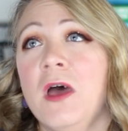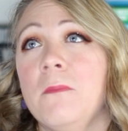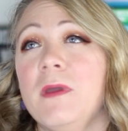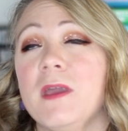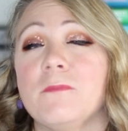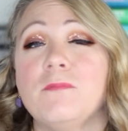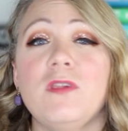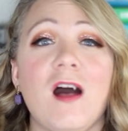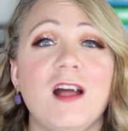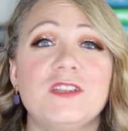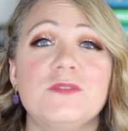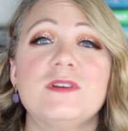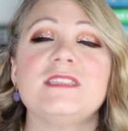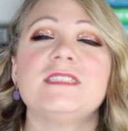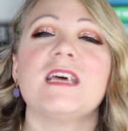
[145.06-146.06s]
big plot
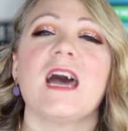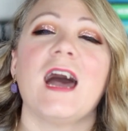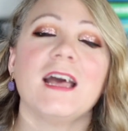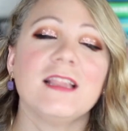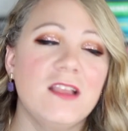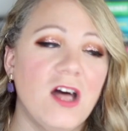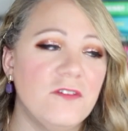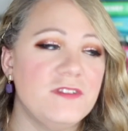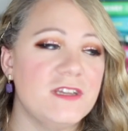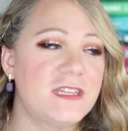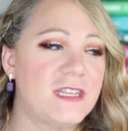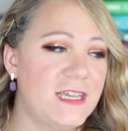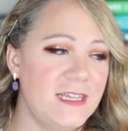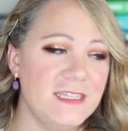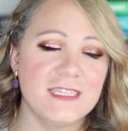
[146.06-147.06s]
twist, I loved
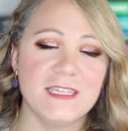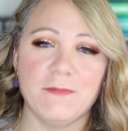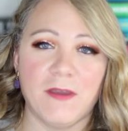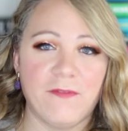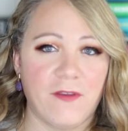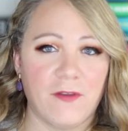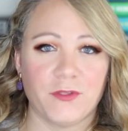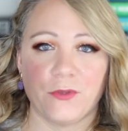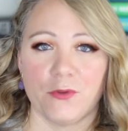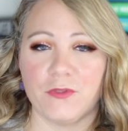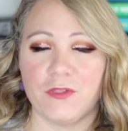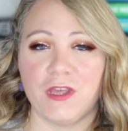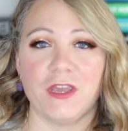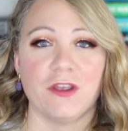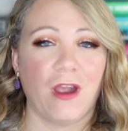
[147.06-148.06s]
it. Easily my favorite thriller of
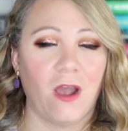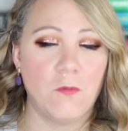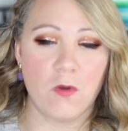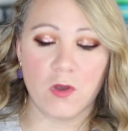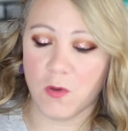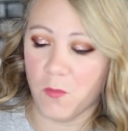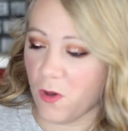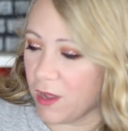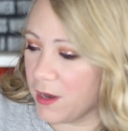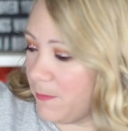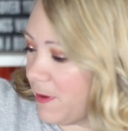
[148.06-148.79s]
the year. I won't go on